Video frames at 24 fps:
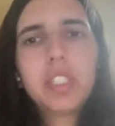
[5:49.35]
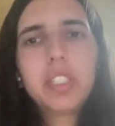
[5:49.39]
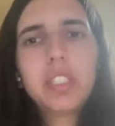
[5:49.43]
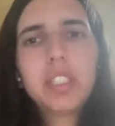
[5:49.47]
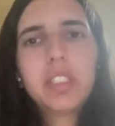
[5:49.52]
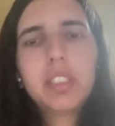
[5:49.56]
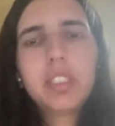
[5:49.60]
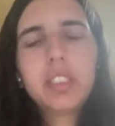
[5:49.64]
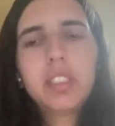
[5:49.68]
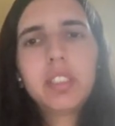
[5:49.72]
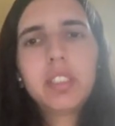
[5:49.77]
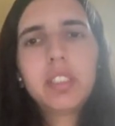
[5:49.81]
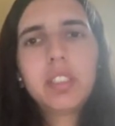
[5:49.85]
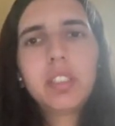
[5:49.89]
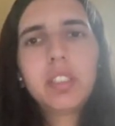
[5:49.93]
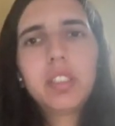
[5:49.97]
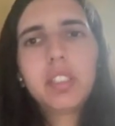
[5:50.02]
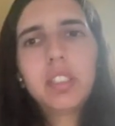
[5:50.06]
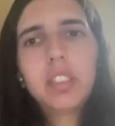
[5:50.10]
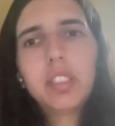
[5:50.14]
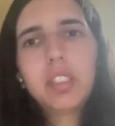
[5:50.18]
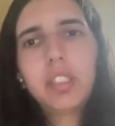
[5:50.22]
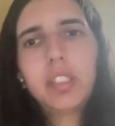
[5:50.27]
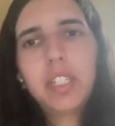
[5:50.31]
And
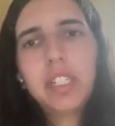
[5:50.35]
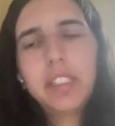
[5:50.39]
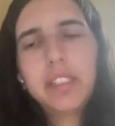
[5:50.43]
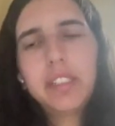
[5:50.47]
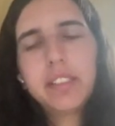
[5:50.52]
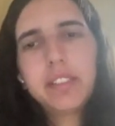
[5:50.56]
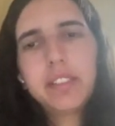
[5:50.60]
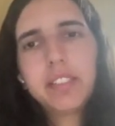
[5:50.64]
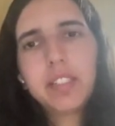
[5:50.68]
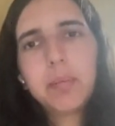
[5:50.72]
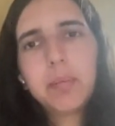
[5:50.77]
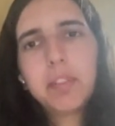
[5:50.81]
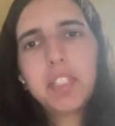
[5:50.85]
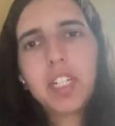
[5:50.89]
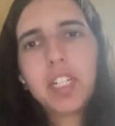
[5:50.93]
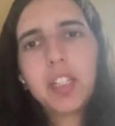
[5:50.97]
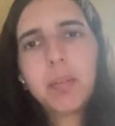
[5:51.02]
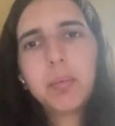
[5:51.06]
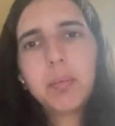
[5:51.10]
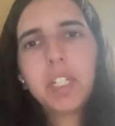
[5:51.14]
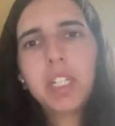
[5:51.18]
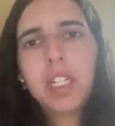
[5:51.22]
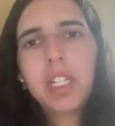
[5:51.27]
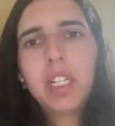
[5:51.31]
at the same
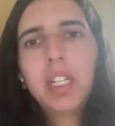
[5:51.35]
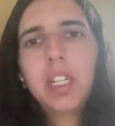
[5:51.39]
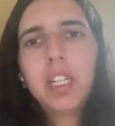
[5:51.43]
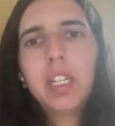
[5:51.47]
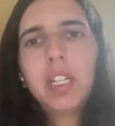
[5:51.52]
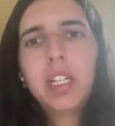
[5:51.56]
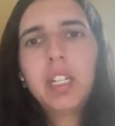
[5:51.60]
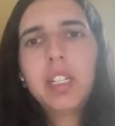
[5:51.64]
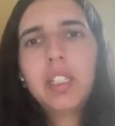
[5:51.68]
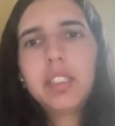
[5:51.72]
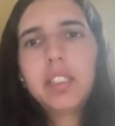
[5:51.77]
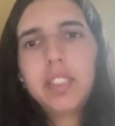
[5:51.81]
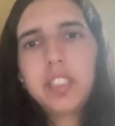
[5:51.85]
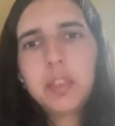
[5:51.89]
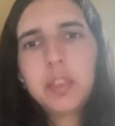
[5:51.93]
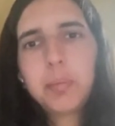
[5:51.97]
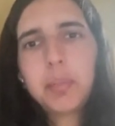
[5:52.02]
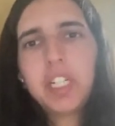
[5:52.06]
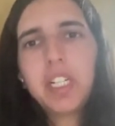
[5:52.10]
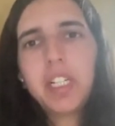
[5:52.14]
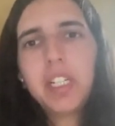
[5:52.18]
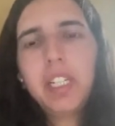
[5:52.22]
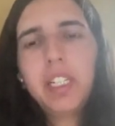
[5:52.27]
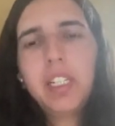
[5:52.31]
time, this
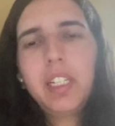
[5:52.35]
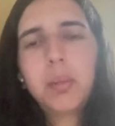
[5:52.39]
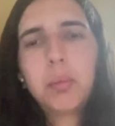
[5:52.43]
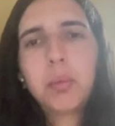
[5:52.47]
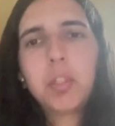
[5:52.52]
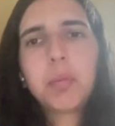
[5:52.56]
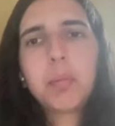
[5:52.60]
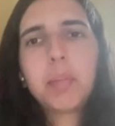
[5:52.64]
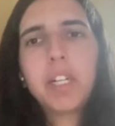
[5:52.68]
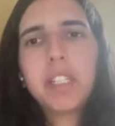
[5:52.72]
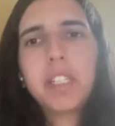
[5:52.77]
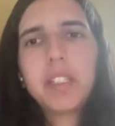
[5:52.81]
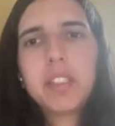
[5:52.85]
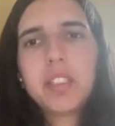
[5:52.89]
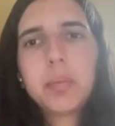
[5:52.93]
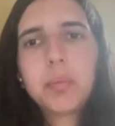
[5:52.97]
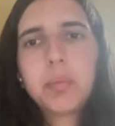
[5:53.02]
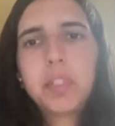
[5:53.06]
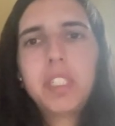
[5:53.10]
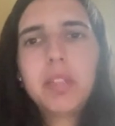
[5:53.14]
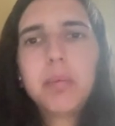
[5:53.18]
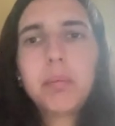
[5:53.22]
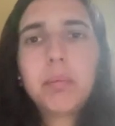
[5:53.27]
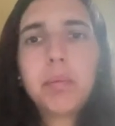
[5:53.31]
part here, 1
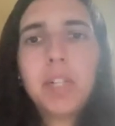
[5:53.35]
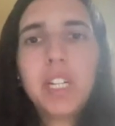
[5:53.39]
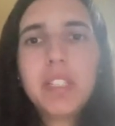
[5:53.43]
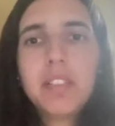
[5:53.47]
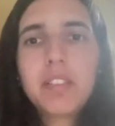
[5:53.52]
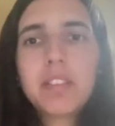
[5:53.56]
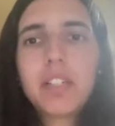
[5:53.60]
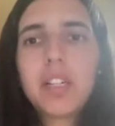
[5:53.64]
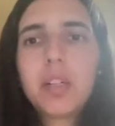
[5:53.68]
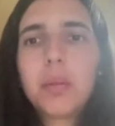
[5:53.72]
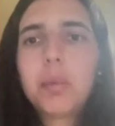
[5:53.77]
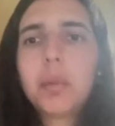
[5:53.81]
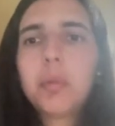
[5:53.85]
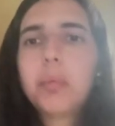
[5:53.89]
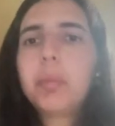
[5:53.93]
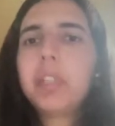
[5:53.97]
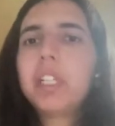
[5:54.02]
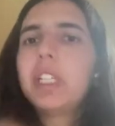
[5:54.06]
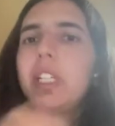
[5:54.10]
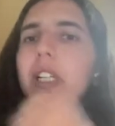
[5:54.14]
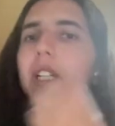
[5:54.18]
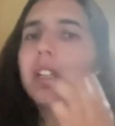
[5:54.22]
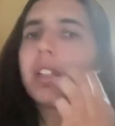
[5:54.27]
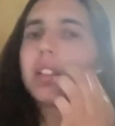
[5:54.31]
minus pi star, will
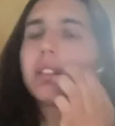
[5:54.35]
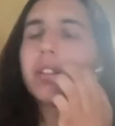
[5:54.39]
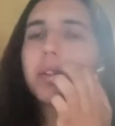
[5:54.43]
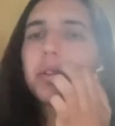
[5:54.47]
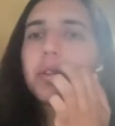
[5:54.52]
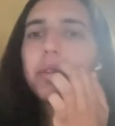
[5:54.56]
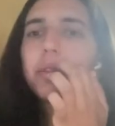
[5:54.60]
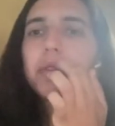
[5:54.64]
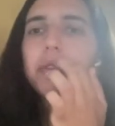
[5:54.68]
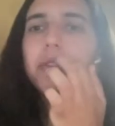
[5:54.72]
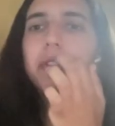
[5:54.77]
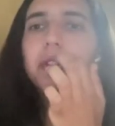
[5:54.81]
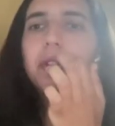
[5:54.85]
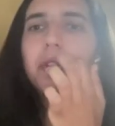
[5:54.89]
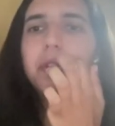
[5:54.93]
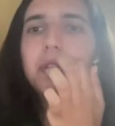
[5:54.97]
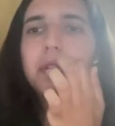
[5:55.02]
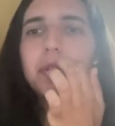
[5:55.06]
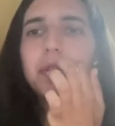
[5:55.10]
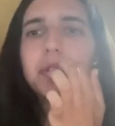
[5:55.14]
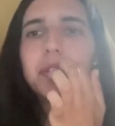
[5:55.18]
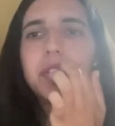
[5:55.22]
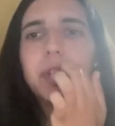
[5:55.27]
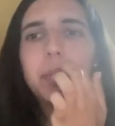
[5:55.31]
be close to 0,
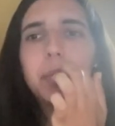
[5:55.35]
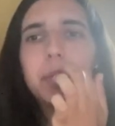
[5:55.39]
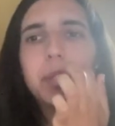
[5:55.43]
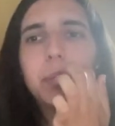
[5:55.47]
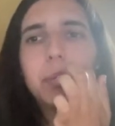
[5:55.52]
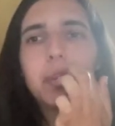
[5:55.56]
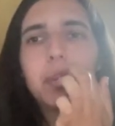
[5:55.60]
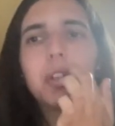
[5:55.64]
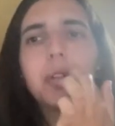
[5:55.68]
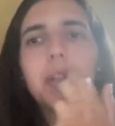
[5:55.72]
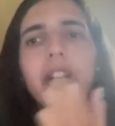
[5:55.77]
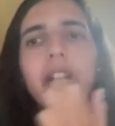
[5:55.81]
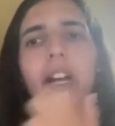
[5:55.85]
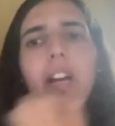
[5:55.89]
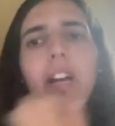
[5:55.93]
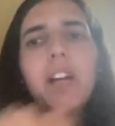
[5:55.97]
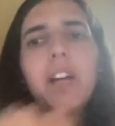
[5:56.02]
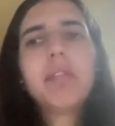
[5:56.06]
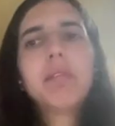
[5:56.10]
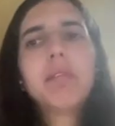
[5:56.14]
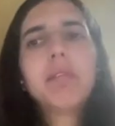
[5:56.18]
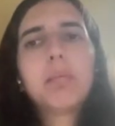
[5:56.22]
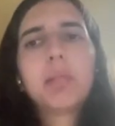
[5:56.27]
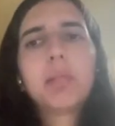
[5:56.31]
so CB won't
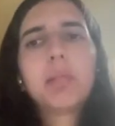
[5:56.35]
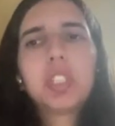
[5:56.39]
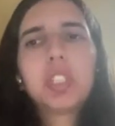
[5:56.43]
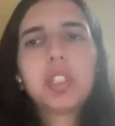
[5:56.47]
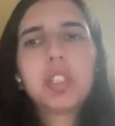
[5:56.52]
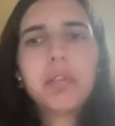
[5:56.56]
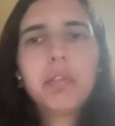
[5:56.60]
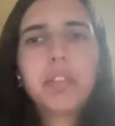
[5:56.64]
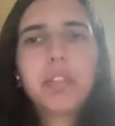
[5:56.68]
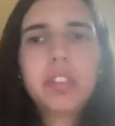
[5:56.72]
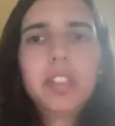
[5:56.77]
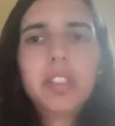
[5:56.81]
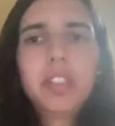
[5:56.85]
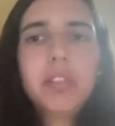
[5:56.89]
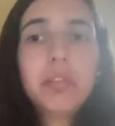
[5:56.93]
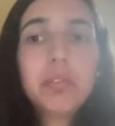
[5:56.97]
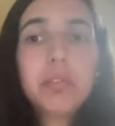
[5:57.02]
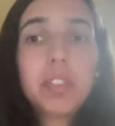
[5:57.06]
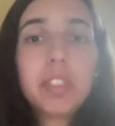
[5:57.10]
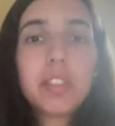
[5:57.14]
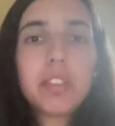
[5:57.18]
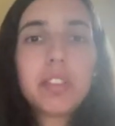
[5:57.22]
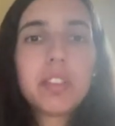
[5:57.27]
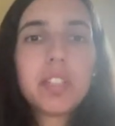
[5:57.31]
have much of an
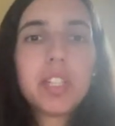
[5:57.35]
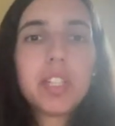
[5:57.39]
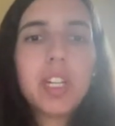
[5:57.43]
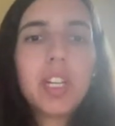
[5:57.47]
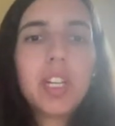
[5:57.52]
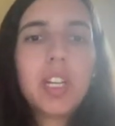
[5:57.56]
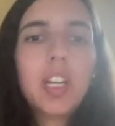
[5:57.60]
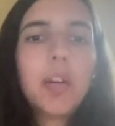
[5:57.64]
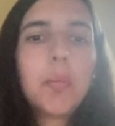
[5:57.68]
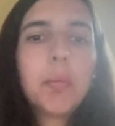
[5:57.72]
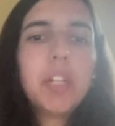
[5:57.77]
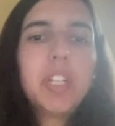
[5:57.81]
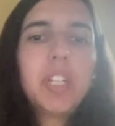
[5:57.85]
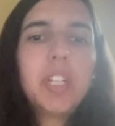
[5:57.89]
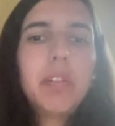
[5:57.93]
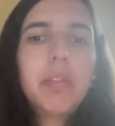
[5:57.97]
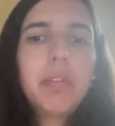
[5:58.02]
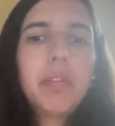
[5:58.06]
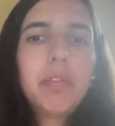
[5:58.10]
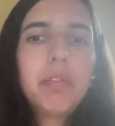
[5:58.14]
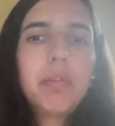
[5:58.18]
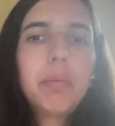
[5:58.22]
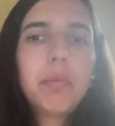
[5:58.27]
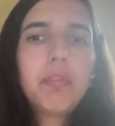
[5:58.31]
influence. But
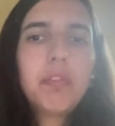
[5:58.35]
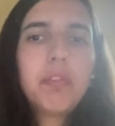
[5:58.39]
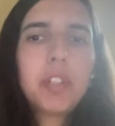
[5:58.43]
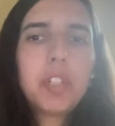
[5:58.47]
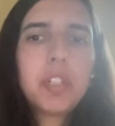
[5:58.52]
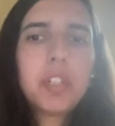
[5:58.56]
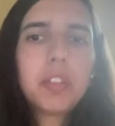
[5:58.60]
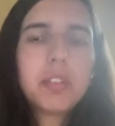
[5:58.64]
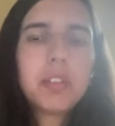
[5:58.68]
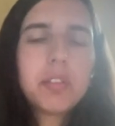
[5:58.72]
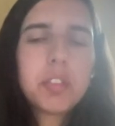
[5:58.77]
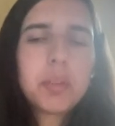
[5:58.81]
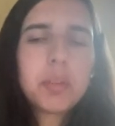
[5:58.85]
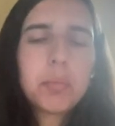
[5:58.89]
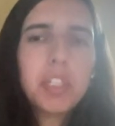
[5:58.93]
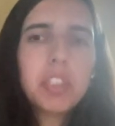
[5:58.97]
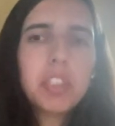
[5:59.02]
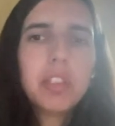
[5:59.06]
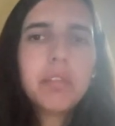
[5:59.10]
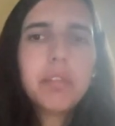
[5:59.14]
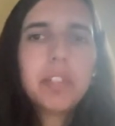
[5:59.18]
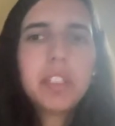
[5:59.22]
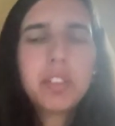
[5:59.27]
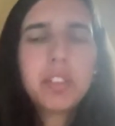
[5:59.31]
if for
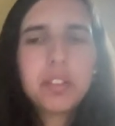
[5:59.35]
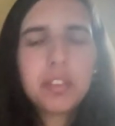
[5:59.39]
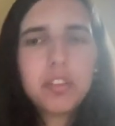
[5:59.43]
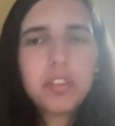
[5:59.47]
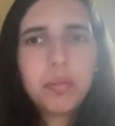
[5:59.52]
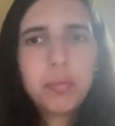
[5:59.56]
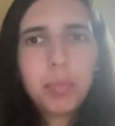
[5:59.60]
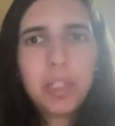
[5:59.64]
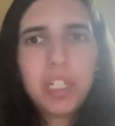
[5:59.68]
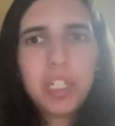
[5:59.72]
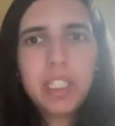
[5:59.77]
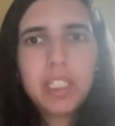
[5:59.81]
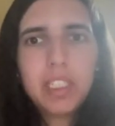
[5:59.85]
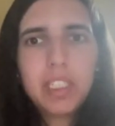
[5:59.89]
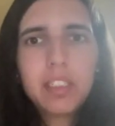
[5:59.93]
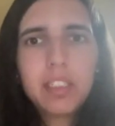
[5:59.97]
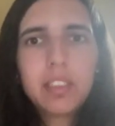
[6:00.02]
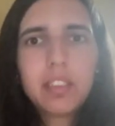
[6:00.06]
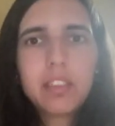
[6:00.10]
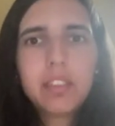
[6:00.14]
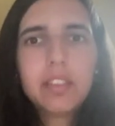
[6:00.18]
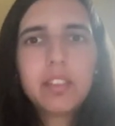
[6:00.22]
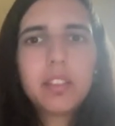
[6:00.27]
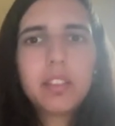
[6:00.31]
smaller values of pi,
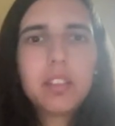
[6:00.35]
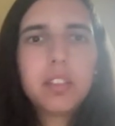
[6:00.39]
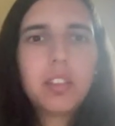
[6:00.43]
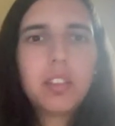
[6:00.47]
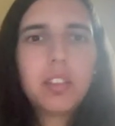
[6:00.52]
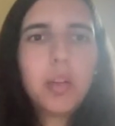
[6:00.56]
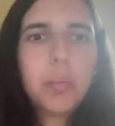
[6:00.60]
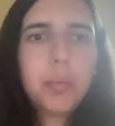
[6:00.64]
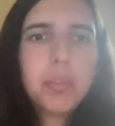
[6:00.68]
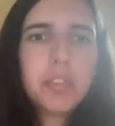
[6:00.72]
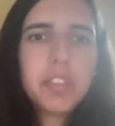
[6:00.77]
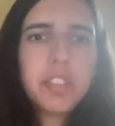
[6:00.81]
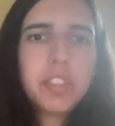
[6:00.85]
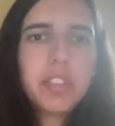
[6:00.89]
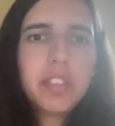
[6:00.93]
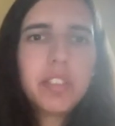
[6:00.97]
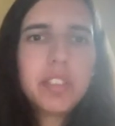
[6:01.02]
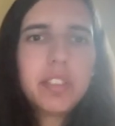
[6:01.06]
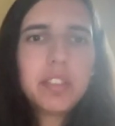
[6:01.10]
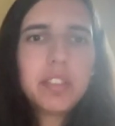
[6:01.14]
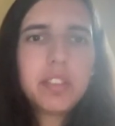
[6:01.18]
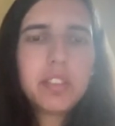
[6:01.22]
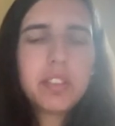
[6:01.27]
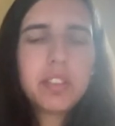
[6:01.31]
the opposite
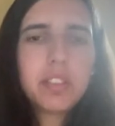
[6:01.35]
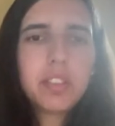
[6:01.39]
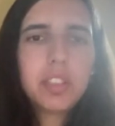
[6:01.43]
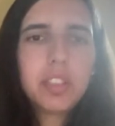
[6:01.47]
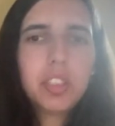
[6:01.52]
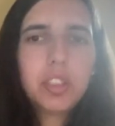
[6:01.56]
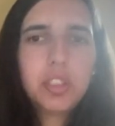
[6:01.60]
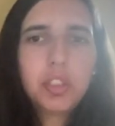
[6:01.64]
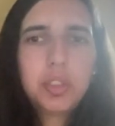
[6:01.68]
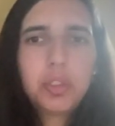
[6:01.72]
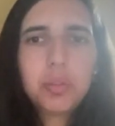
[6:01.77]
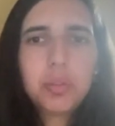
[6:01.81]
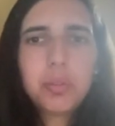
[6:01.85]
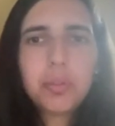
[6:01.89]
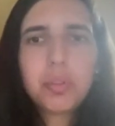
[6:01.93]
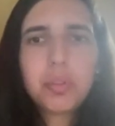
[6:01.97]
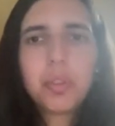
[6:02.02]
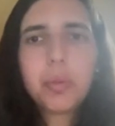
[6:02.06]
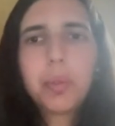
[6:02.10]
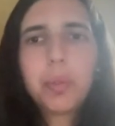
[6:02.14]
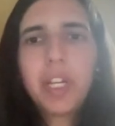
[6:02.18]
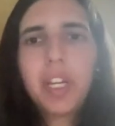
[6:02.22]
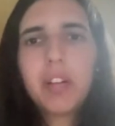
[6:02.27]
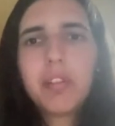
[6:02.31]
is true,
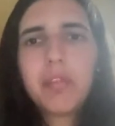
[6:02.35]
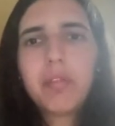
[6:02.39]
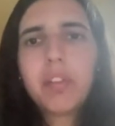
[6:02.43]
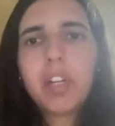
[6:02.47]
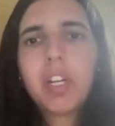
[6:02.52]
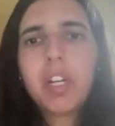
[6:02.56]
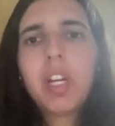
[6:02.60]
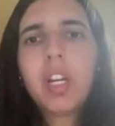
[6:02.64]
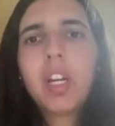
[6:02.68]
so we have